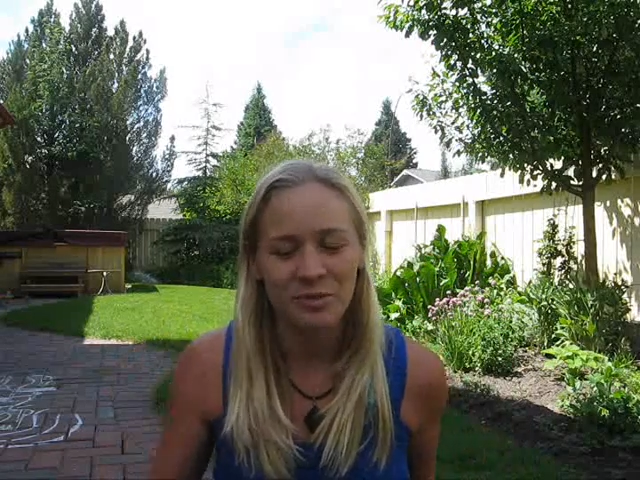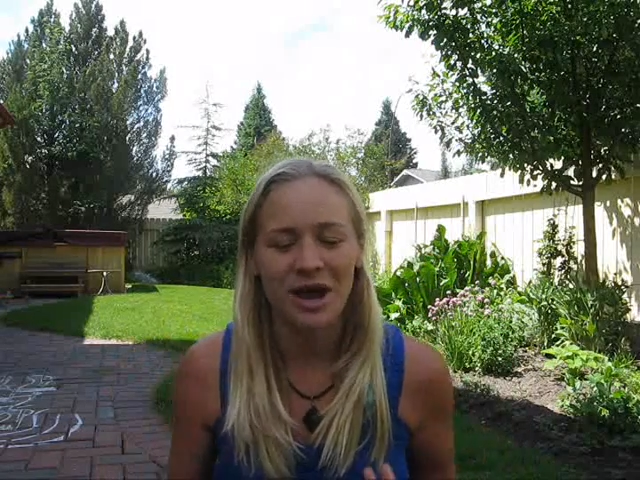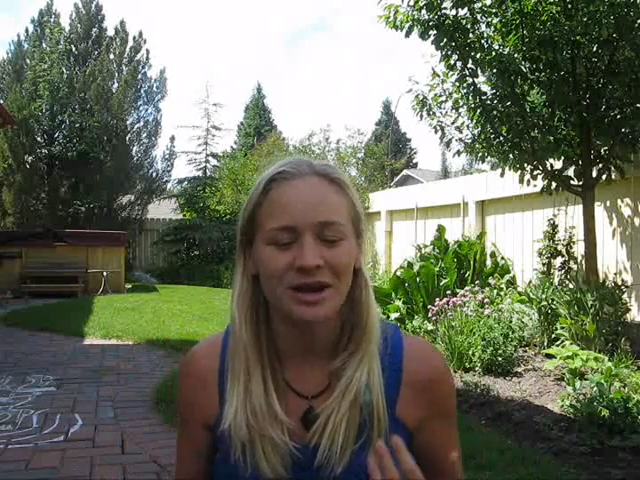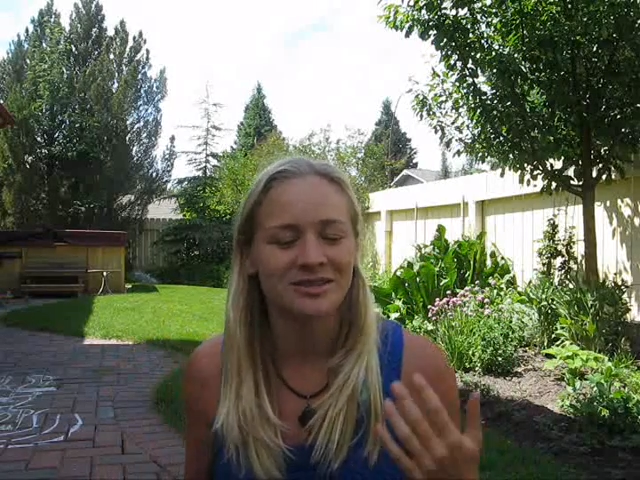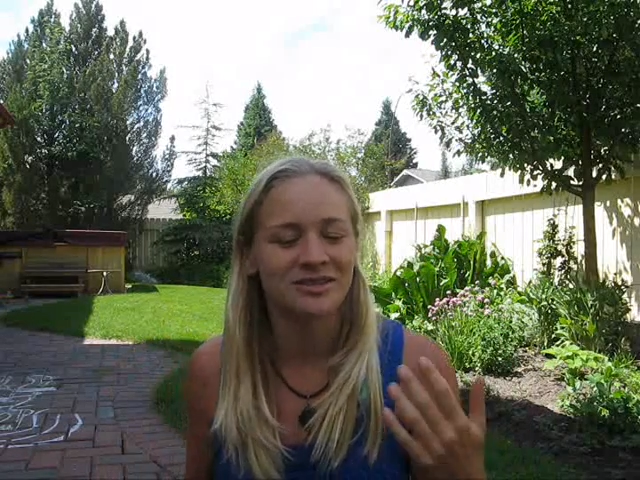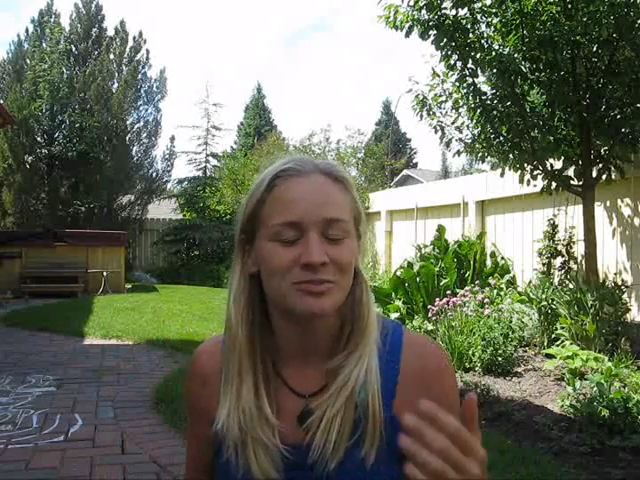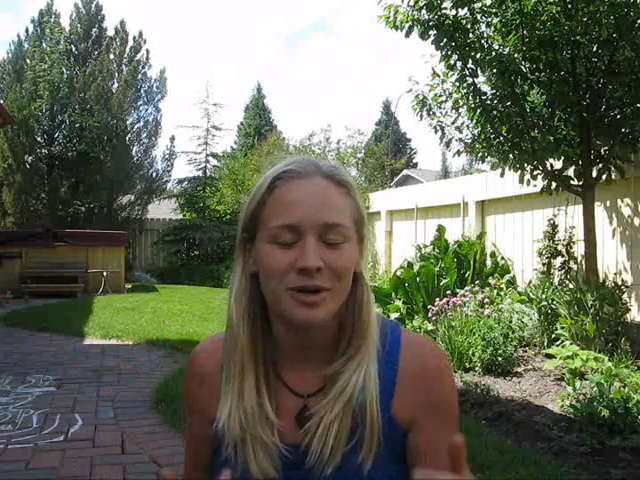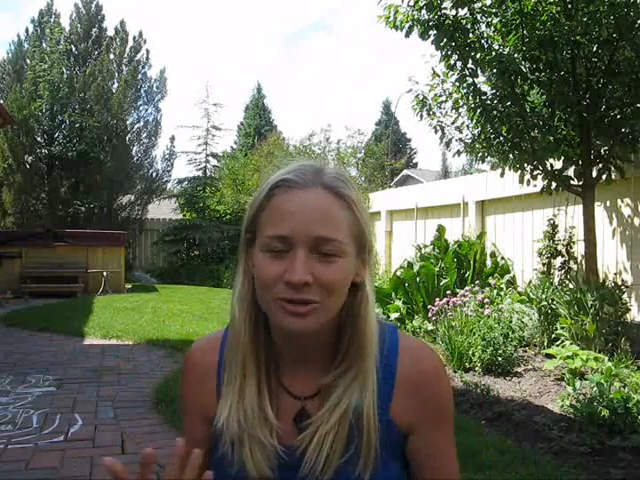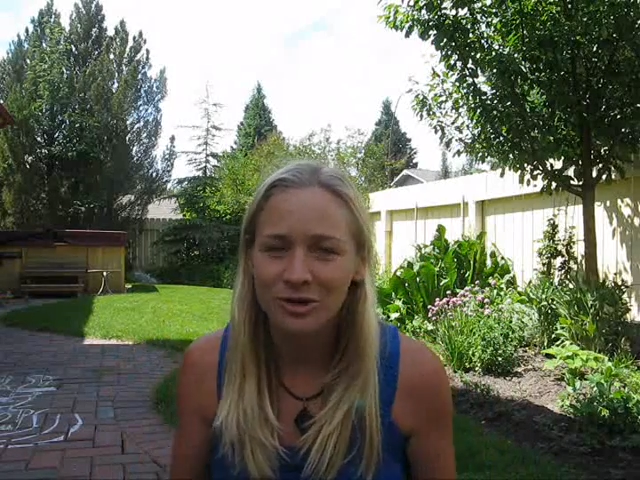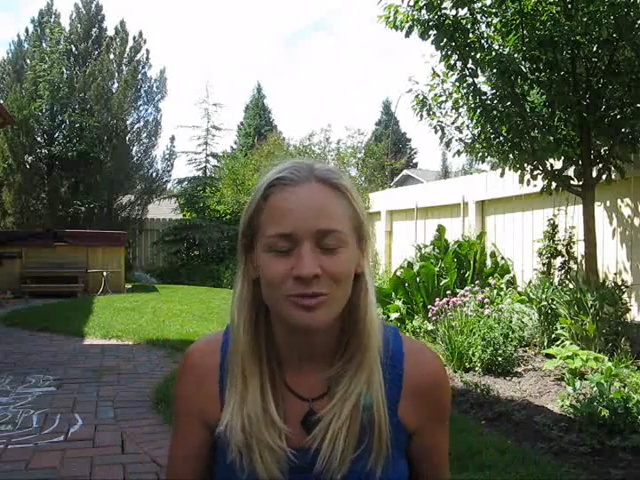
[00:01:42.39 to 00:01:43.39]
practice of
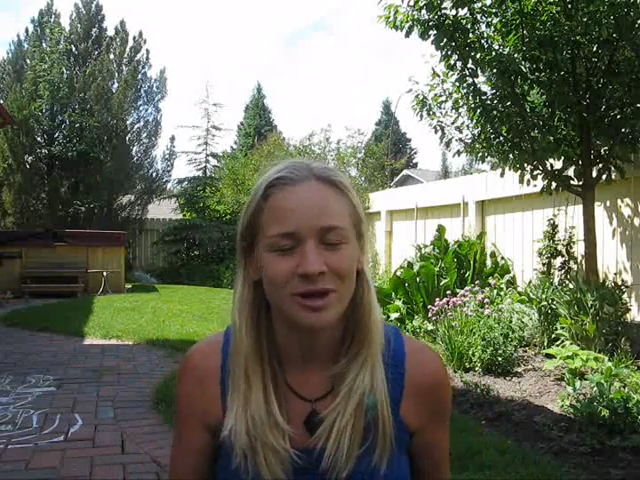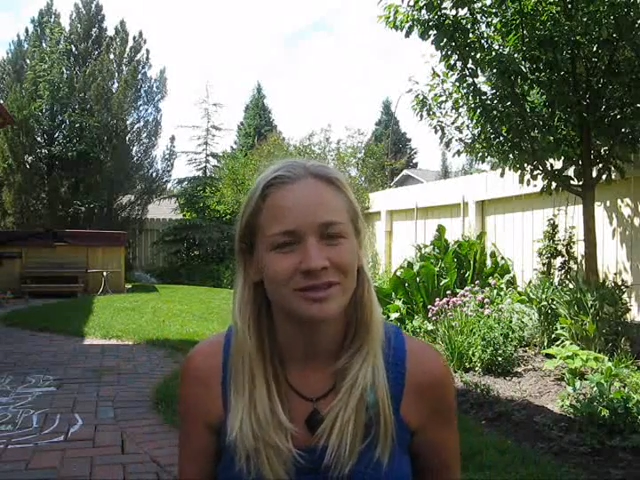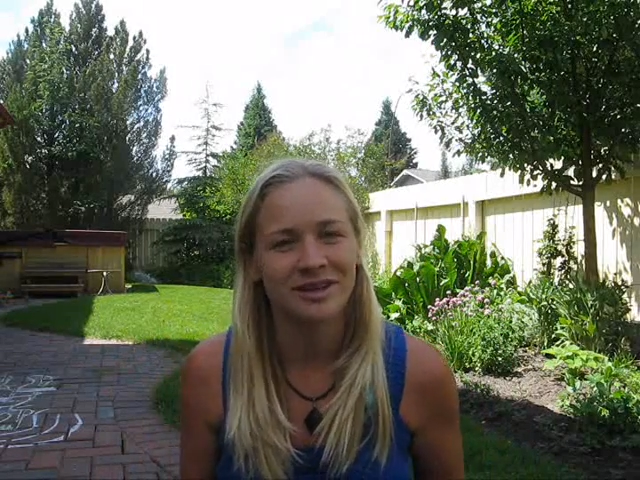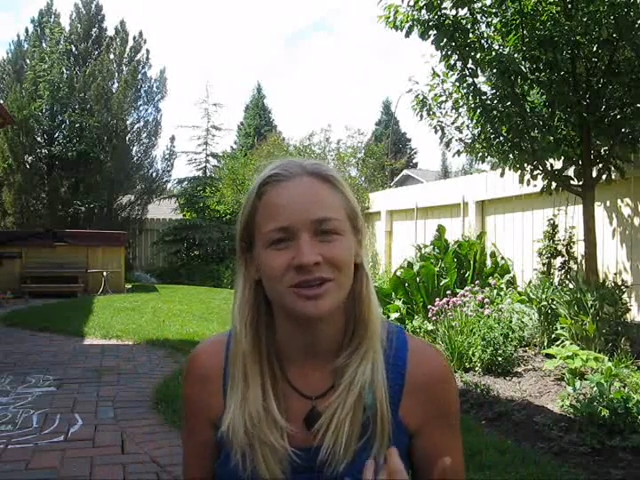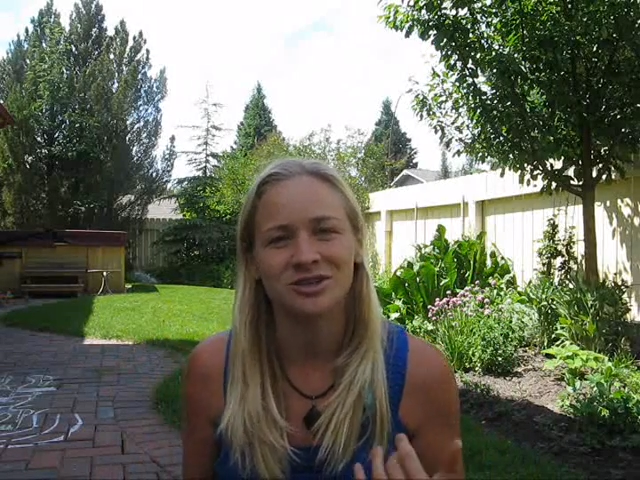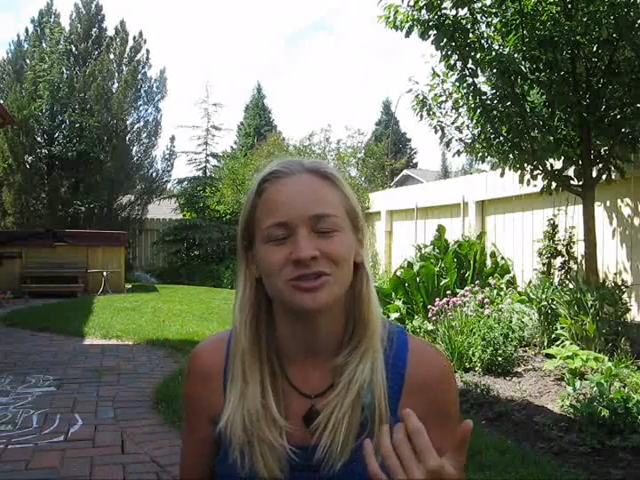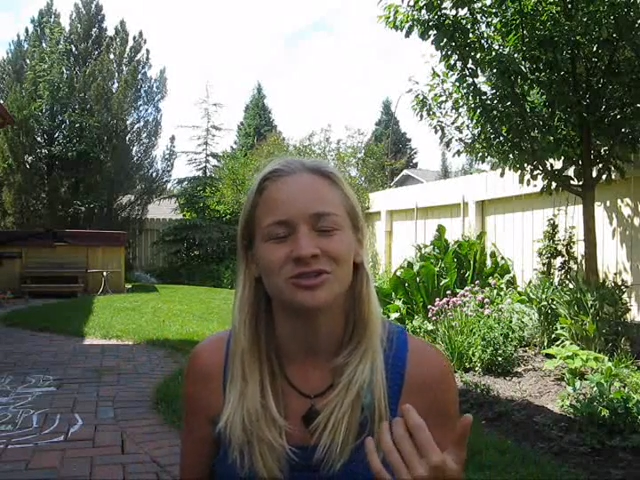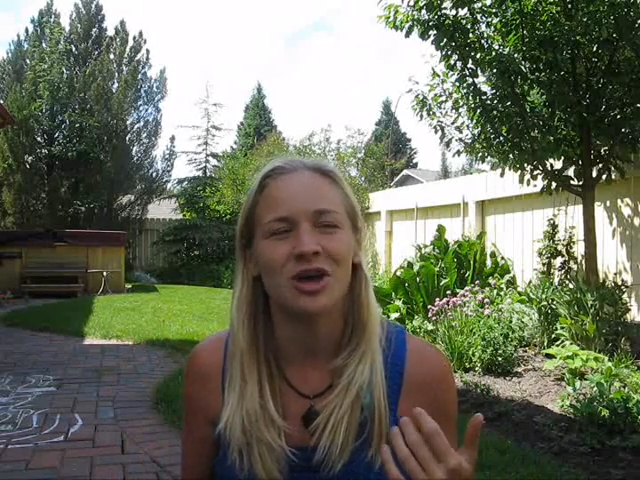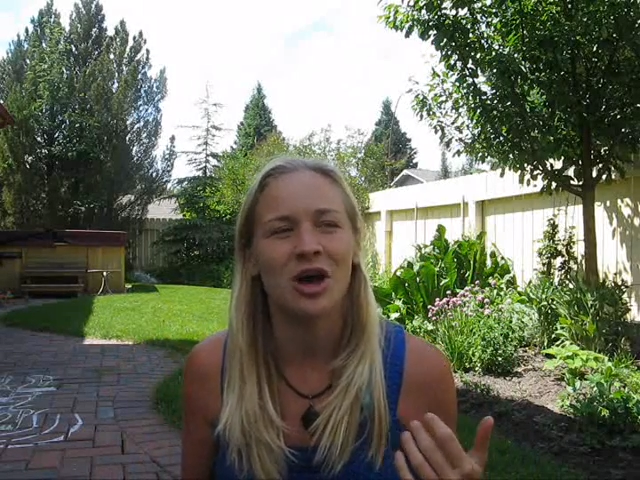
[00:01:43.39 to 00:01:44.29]
micro meditations,